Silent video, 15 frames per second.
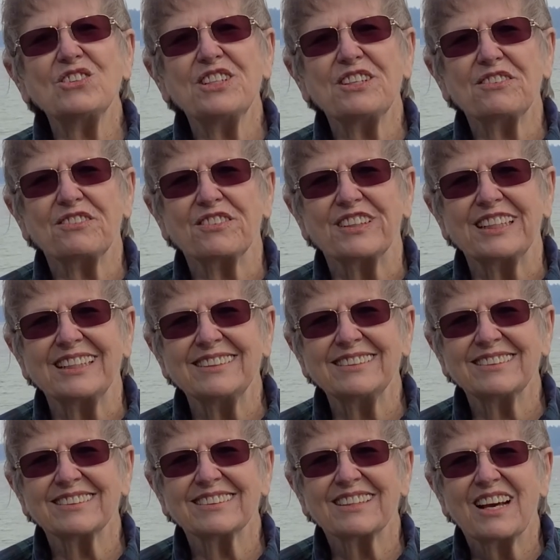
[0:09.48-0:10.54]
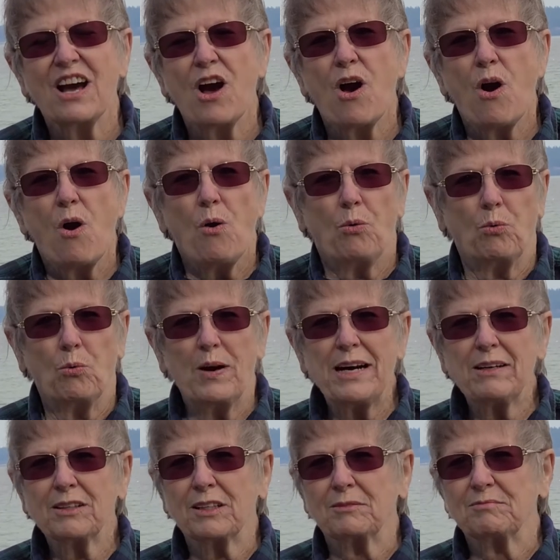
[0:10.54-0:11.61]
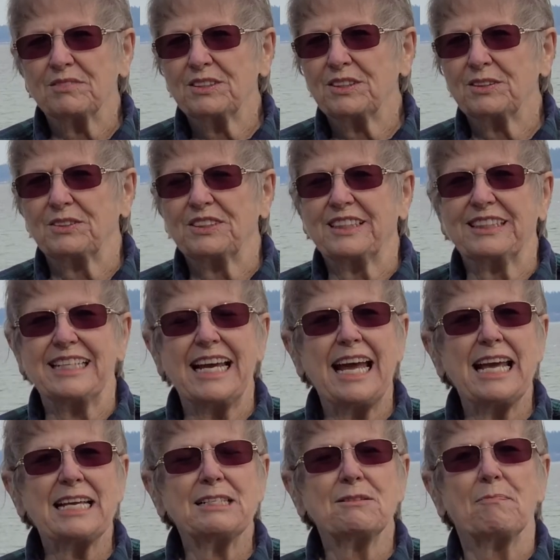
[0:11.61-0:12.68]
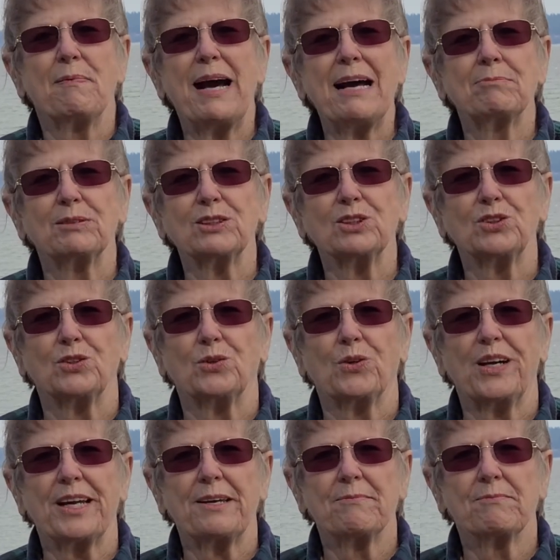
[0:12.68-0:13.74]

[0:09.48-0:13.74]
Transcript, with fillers: dear friends. Welcome to today's Bible story.